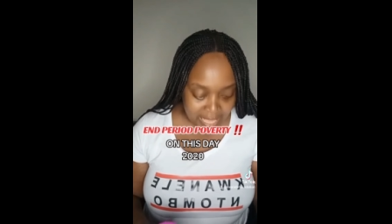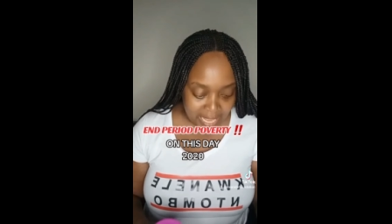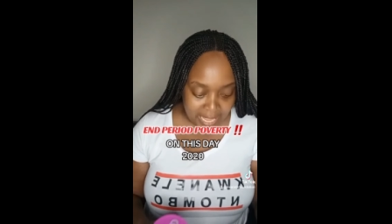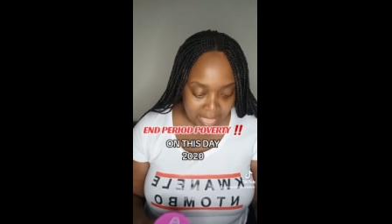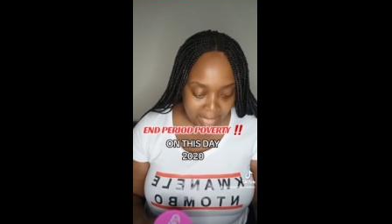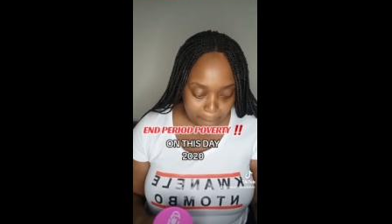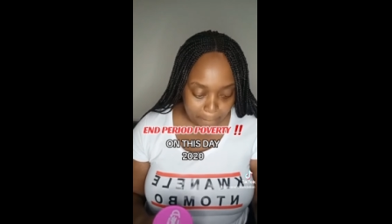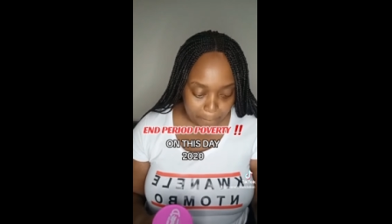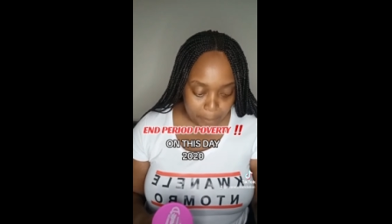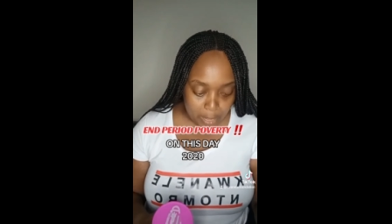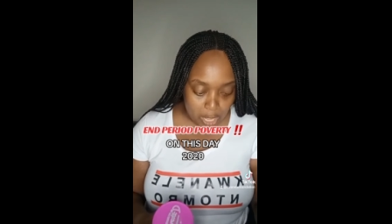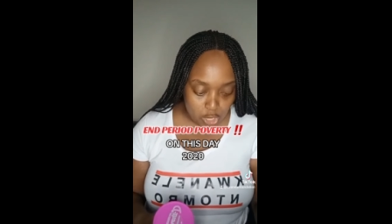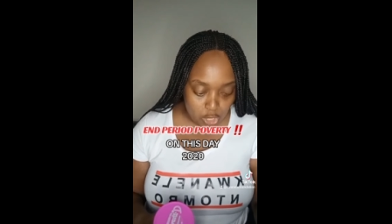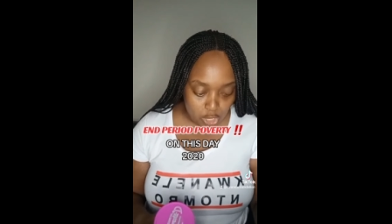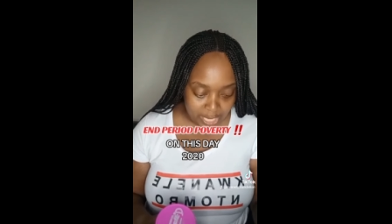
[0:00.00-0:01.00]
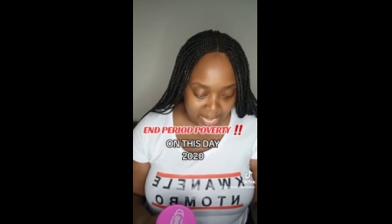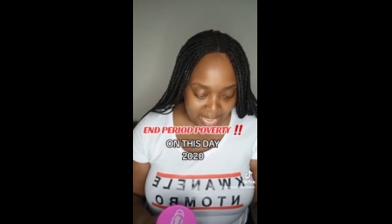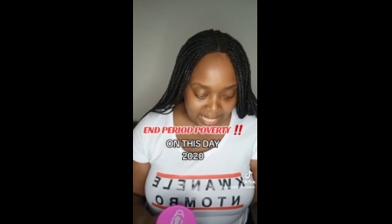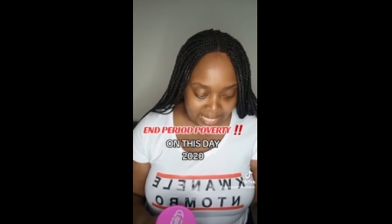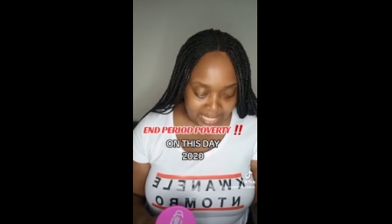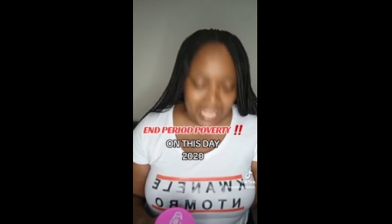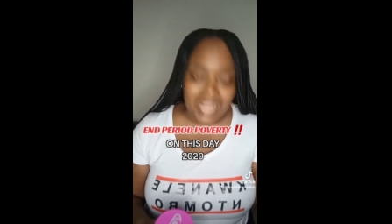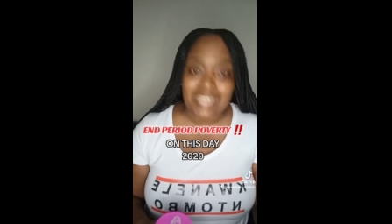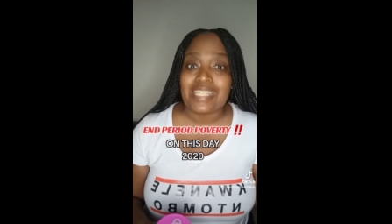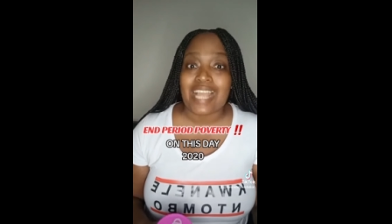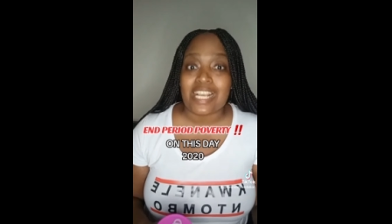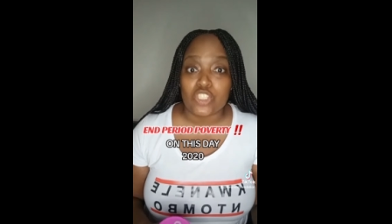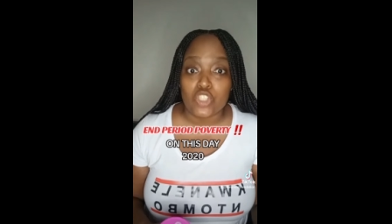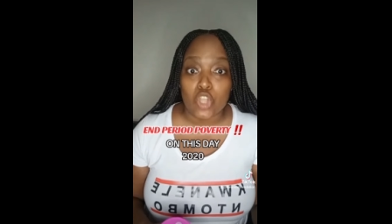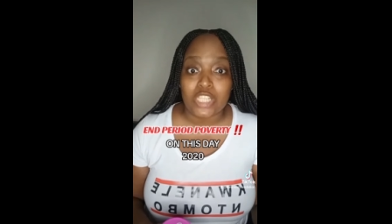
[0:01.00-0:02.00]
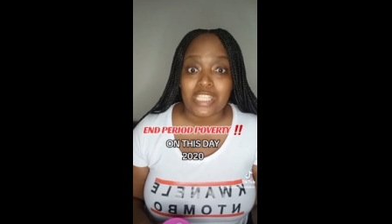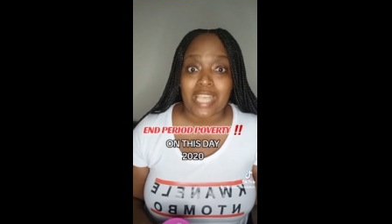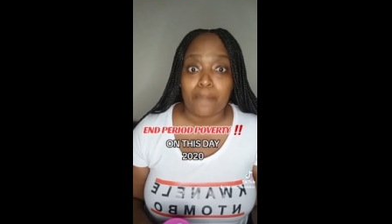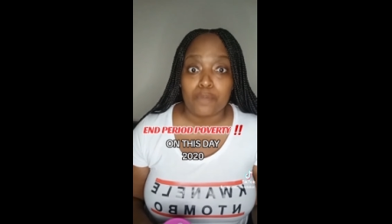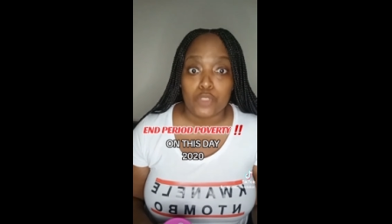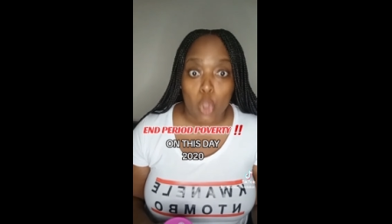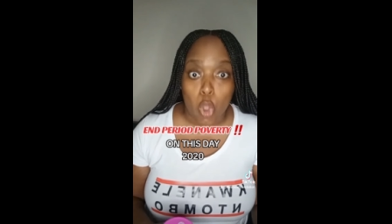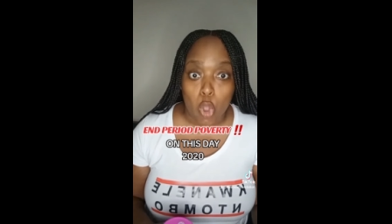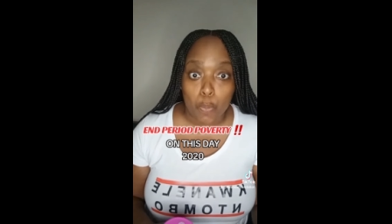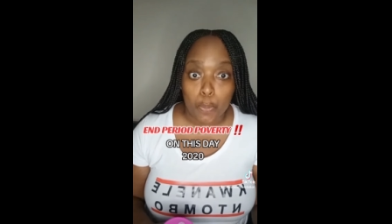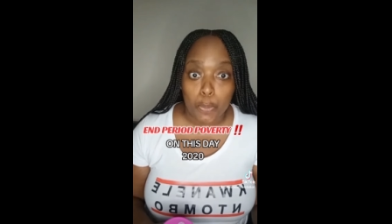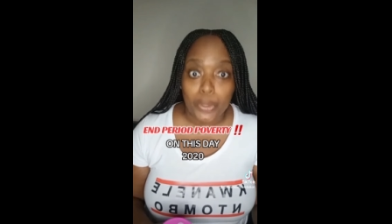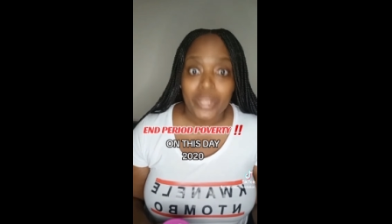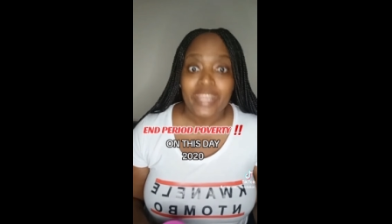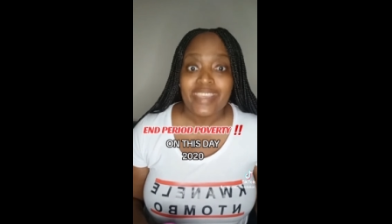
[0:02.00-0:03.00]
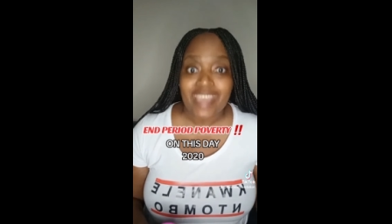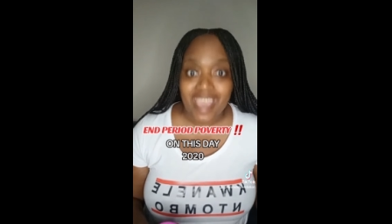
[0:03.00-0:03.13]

The cup collects and does not absorb.